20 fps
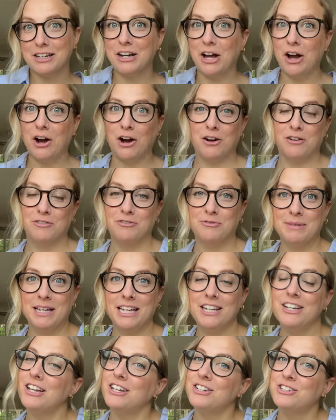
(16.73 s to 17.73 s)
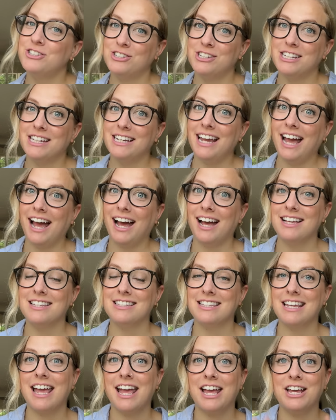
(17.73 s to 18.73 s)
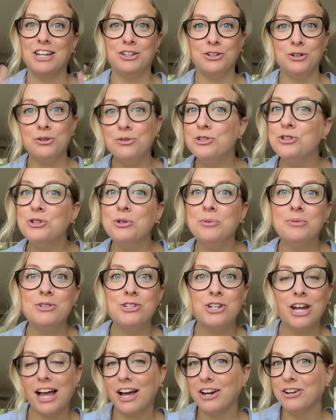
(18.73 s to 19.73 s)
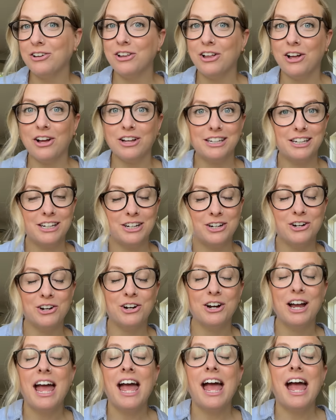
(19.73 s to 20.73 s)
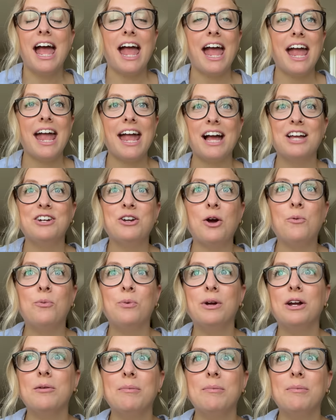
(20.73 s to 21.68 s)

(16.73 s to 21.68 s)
Hoffman. She has a YouTube channel on here, and we're